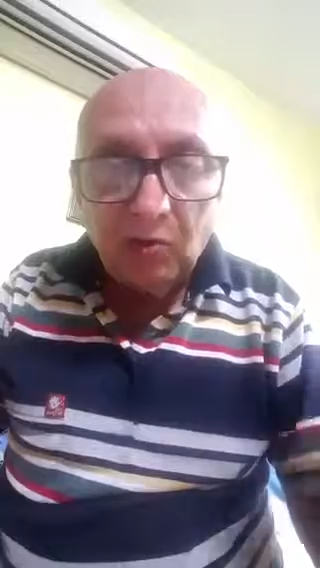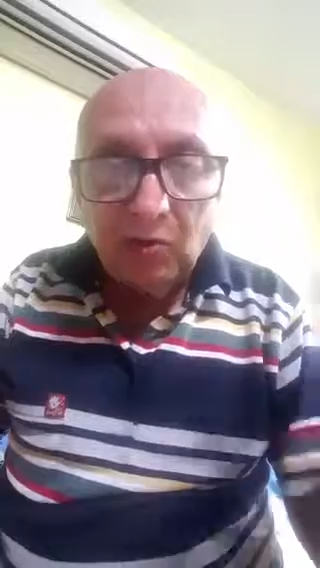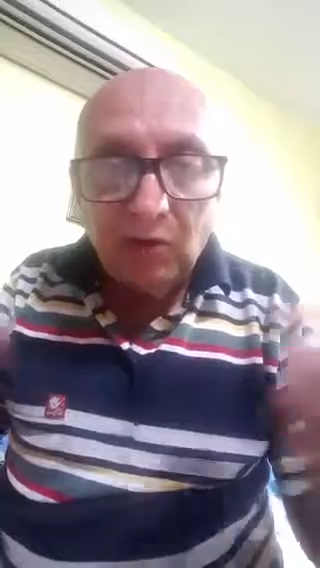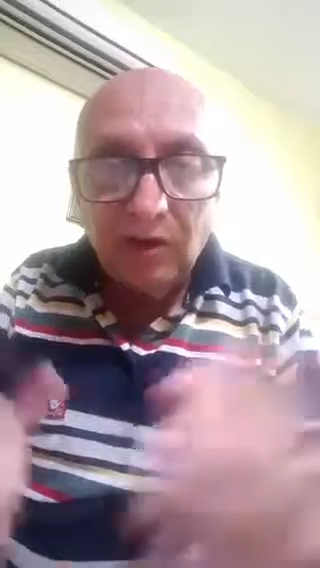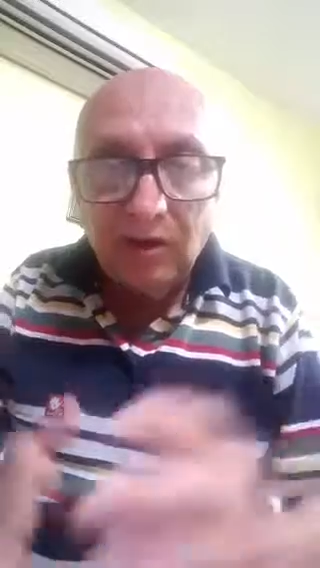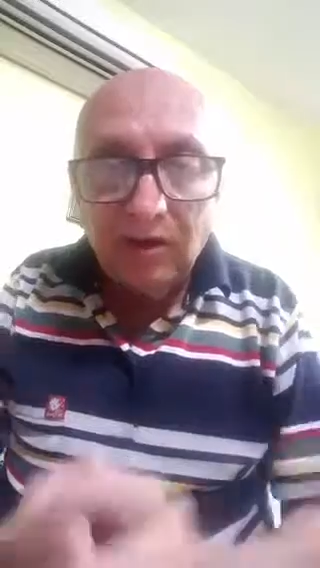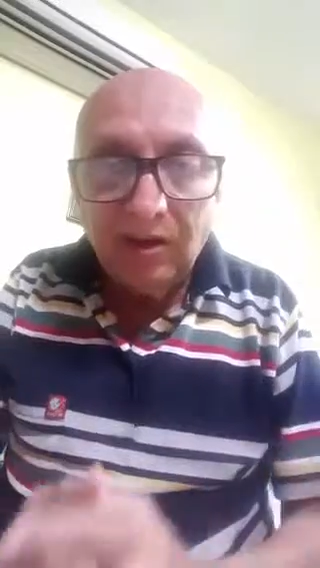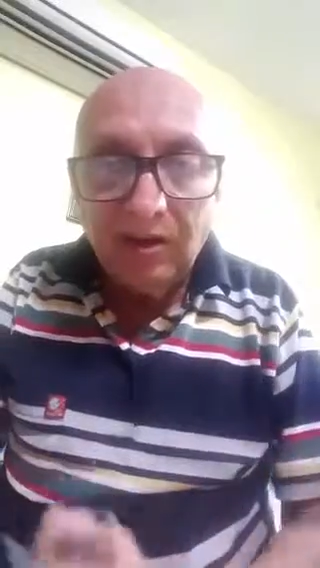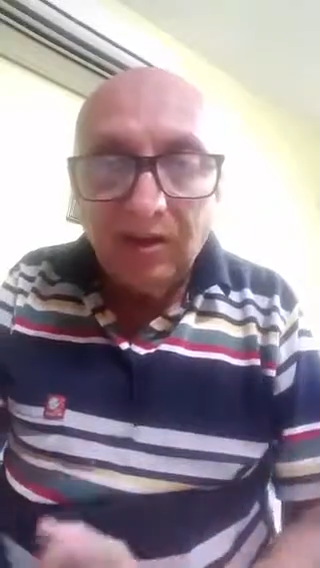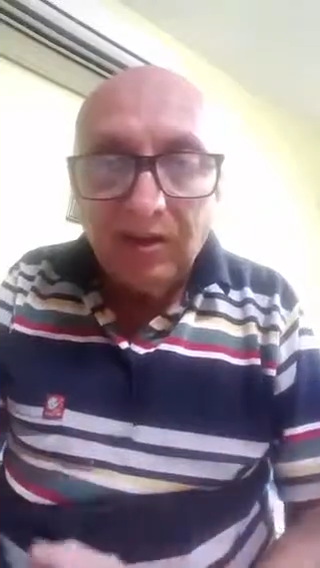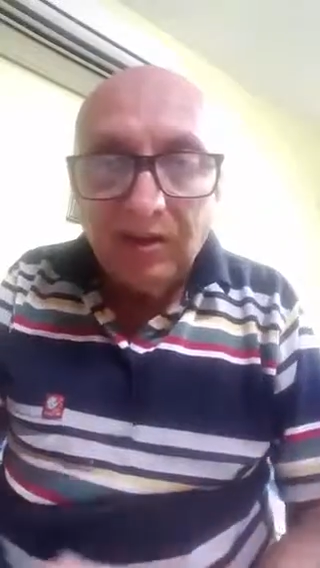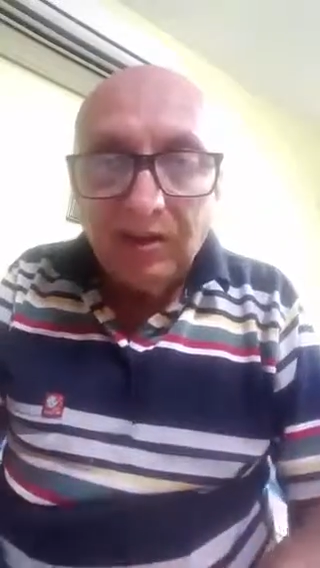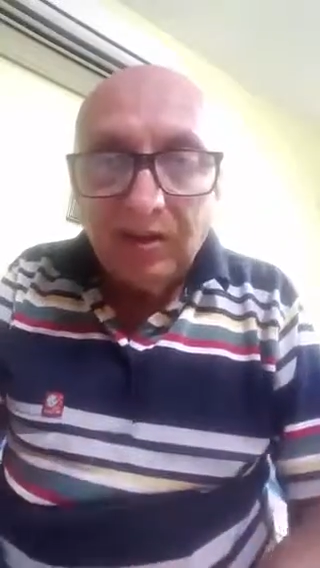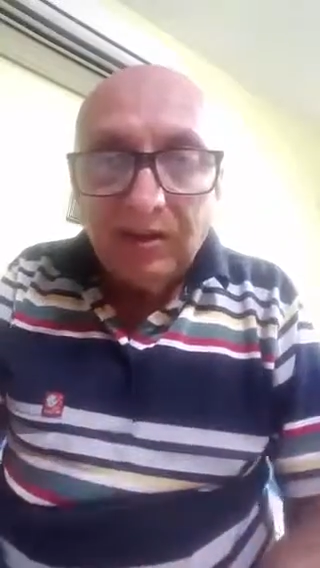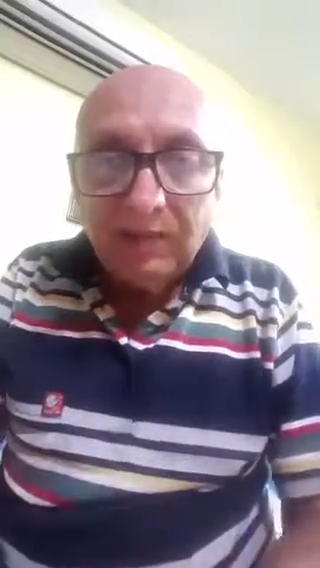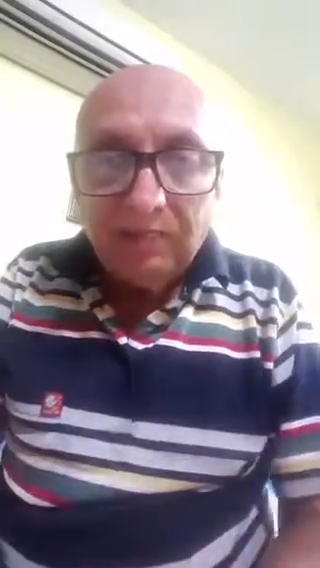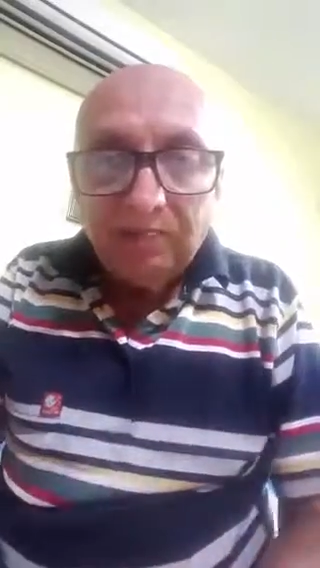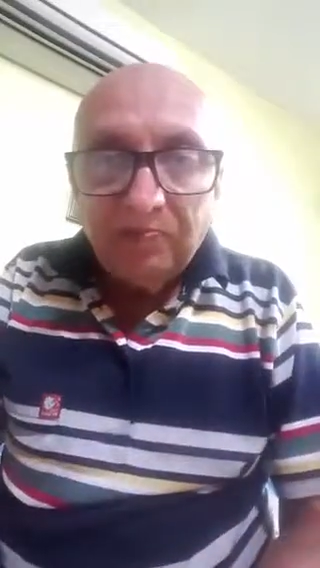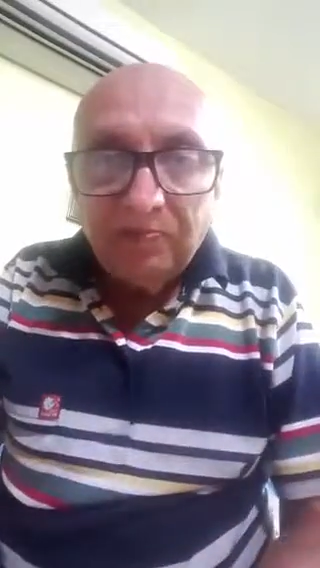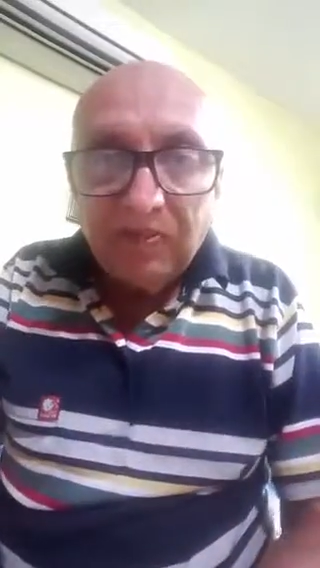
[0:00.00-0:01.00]
Well,
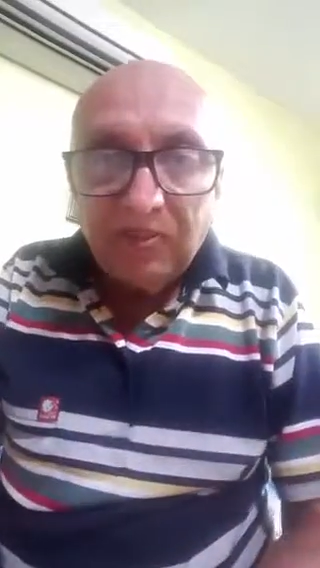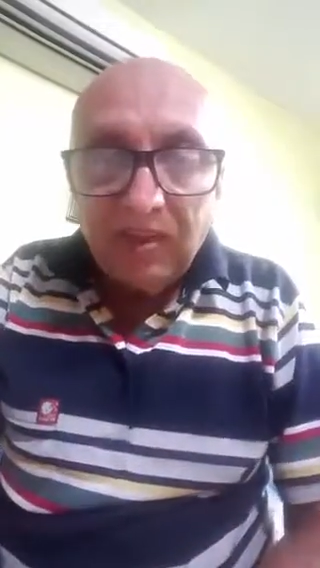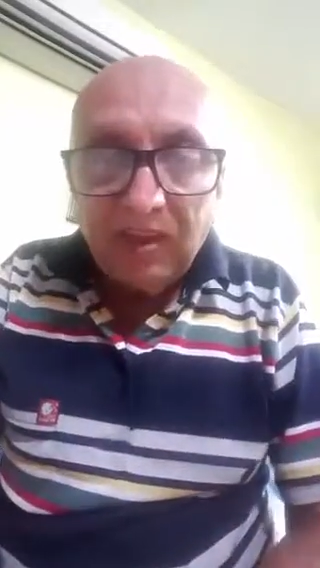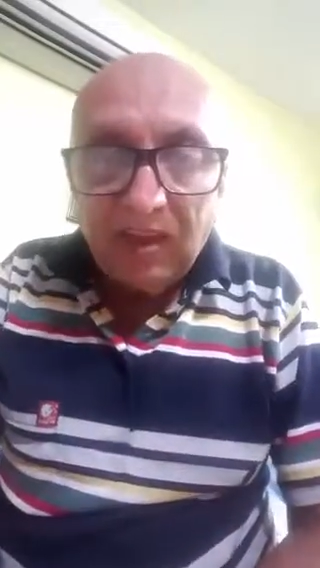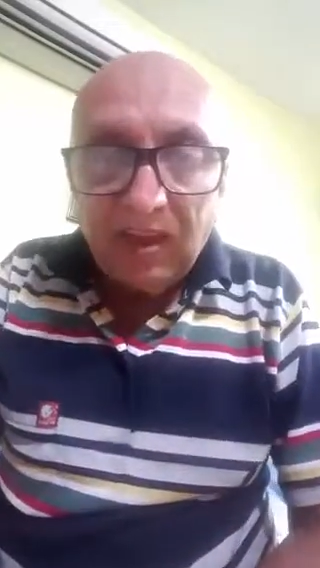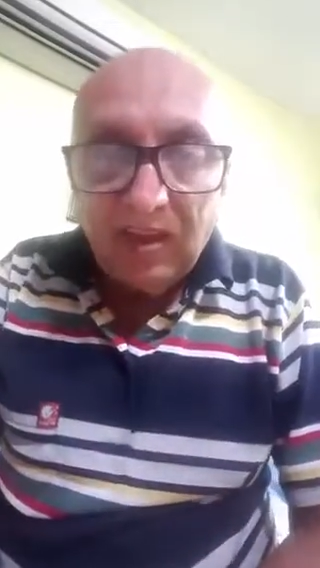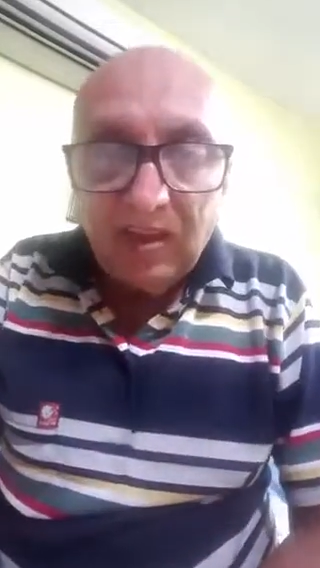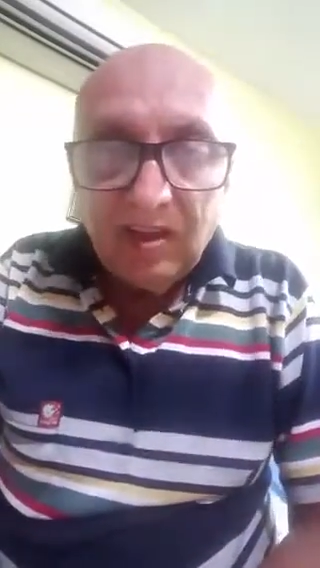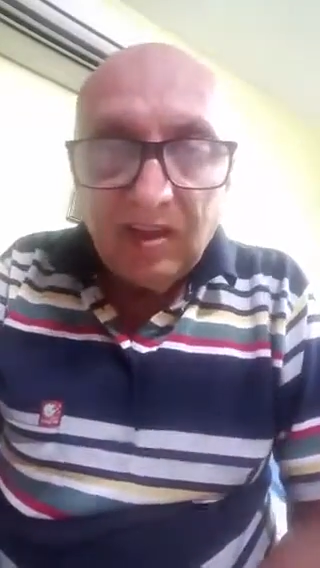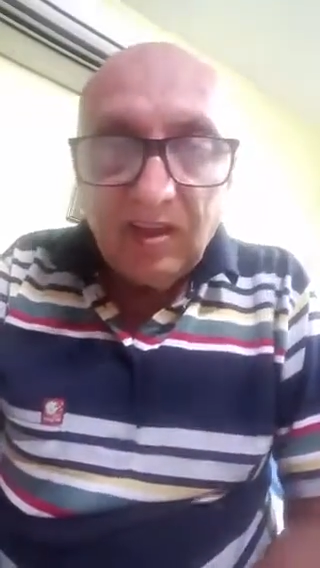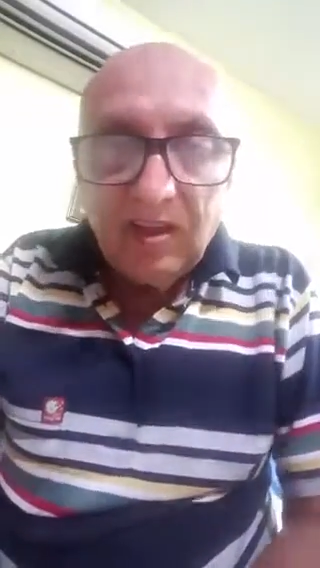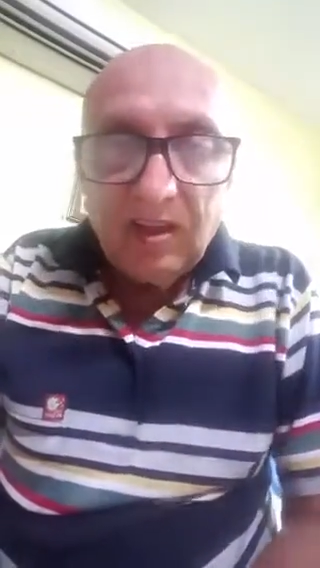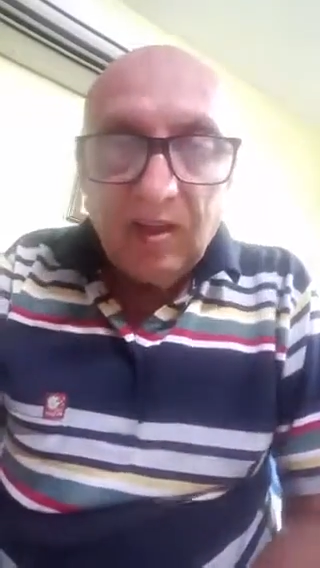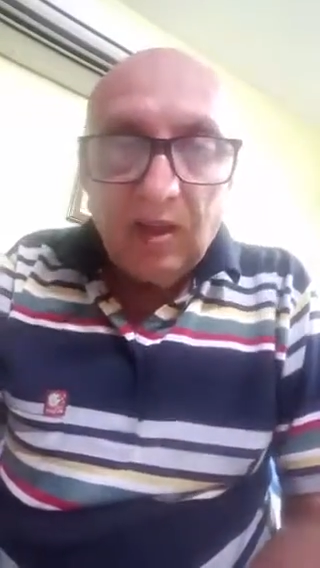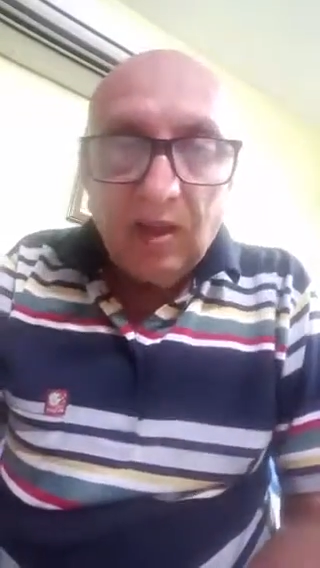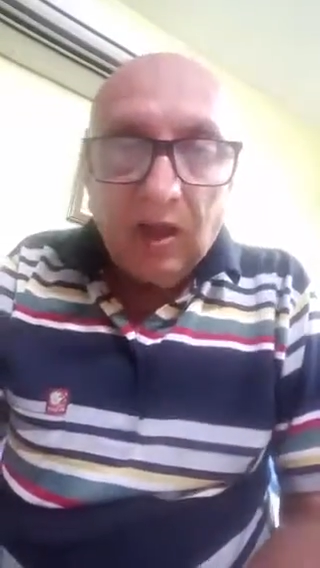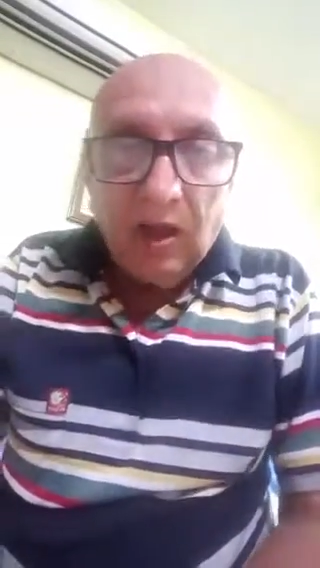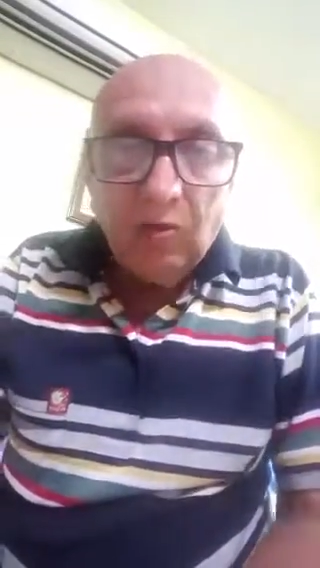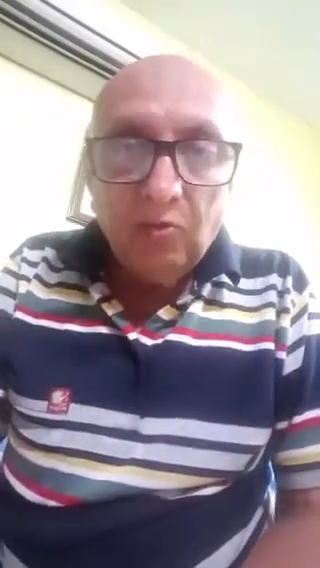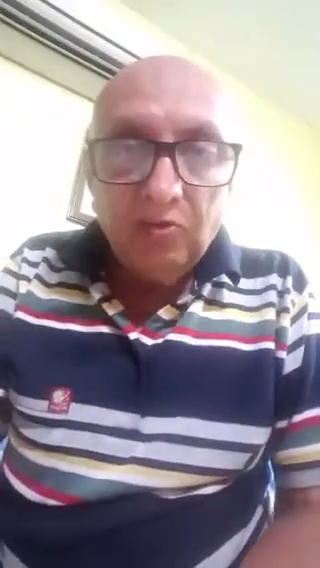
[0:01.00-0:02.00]
I